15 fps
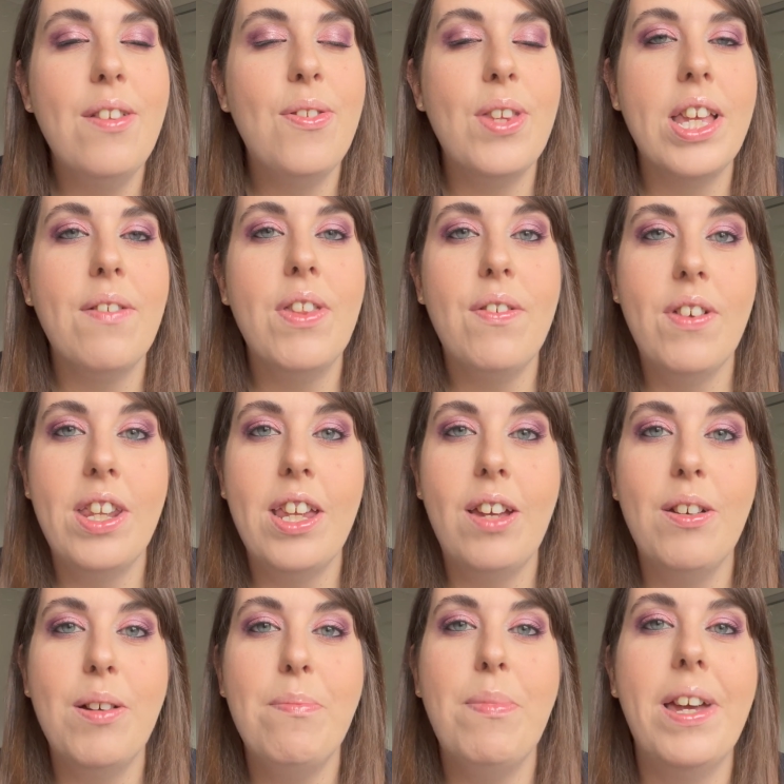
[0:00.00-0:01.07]
do give the
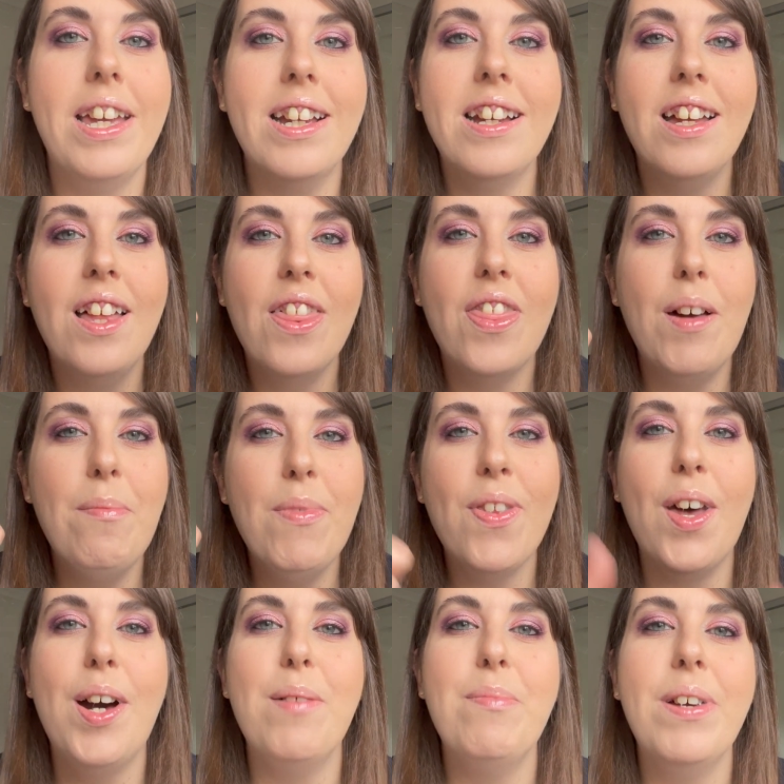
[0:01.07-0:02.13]
video a big thumbs
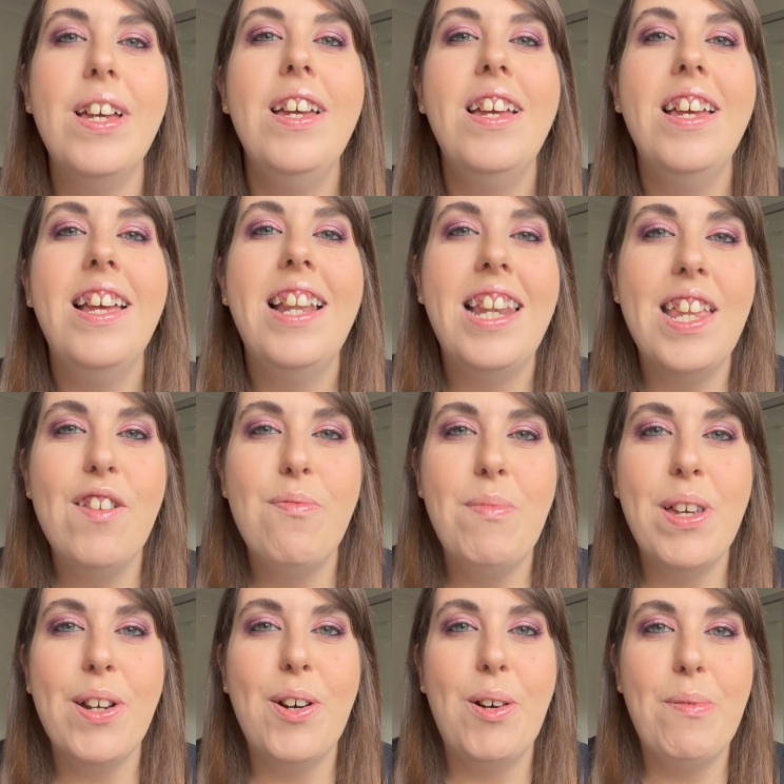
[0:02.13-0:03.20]
up, leave me
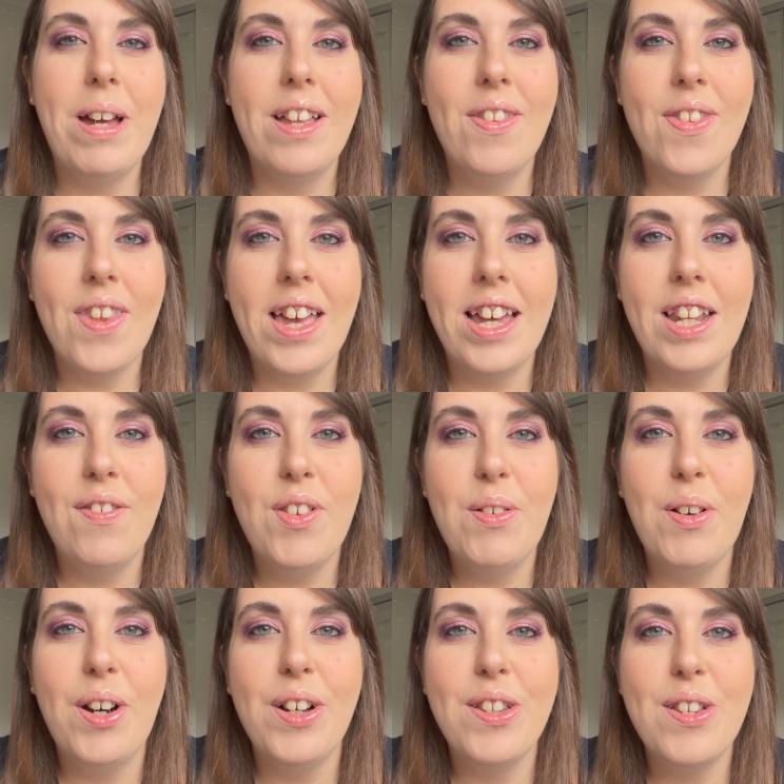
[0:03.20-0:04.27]
a comment, and if you
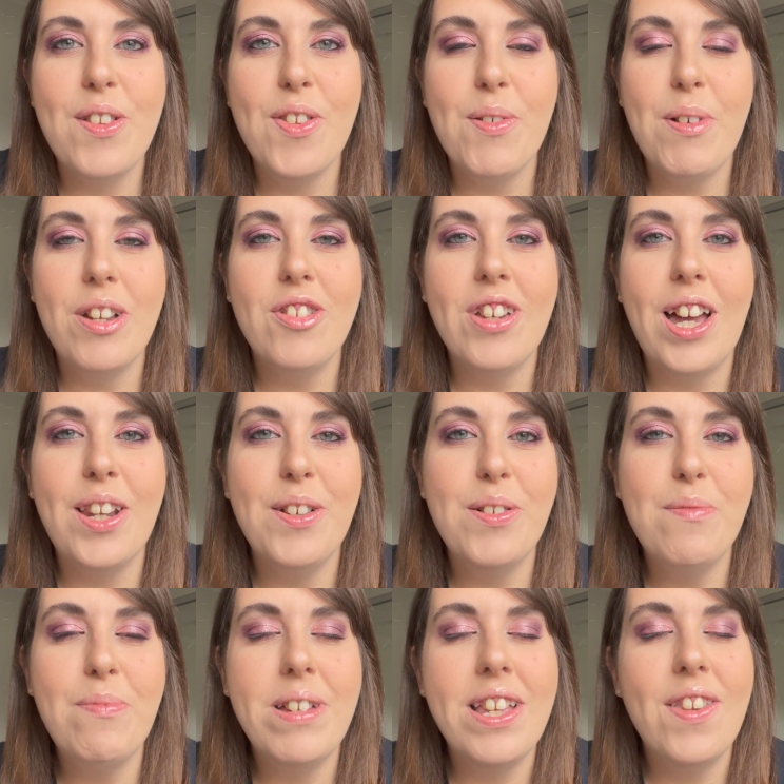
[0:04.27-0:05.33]
are new to my
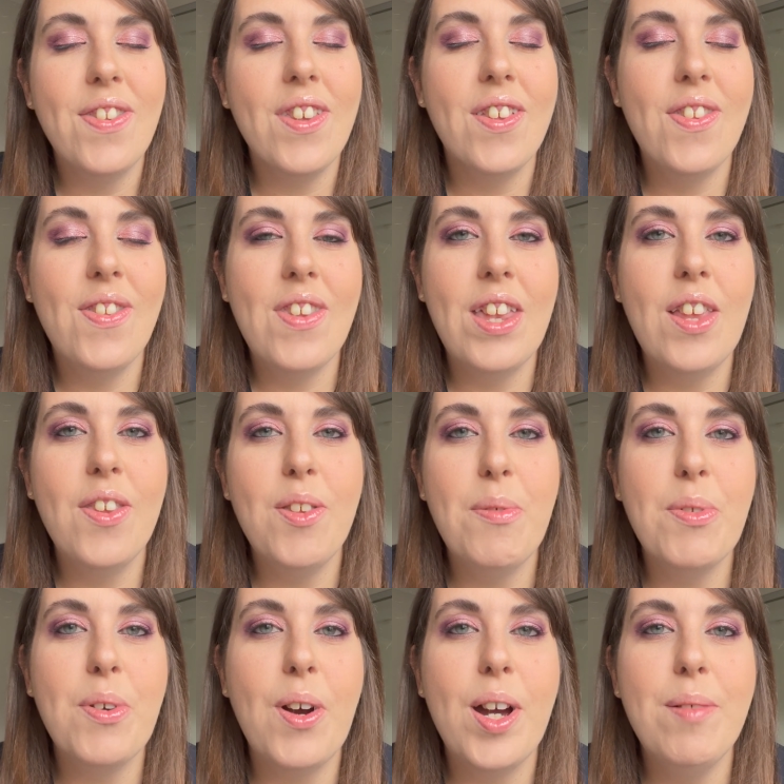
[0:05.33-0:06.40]
channel, please consider
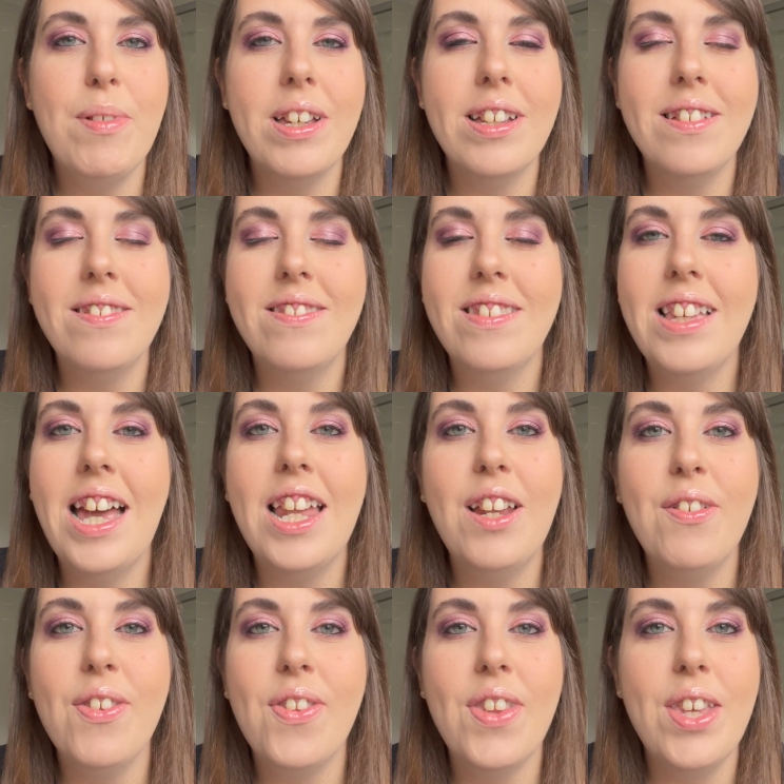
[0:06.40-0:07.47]
subscribing, and
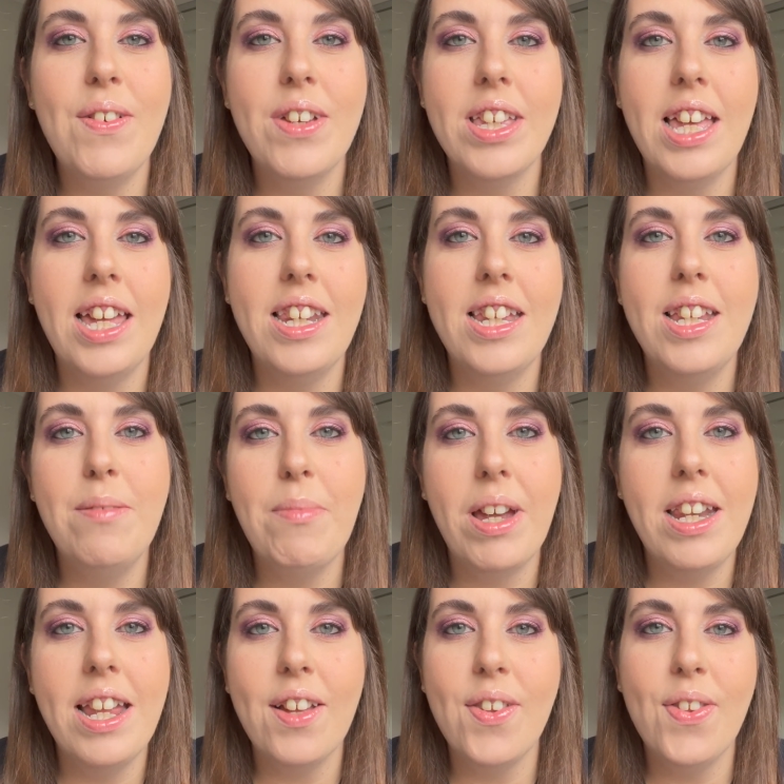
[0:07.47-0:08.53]
I'll see you again in my
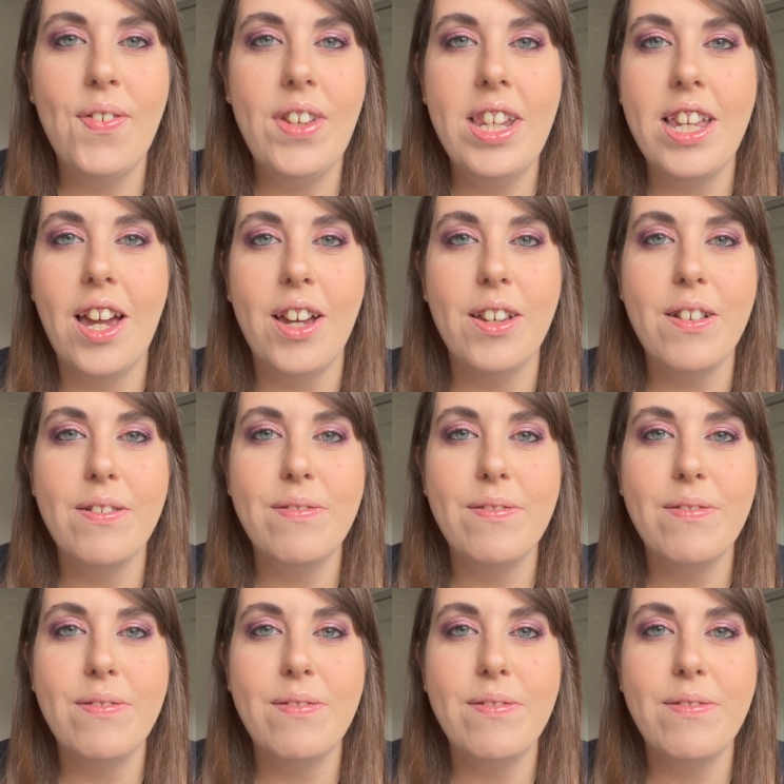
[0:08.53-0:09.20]
next video.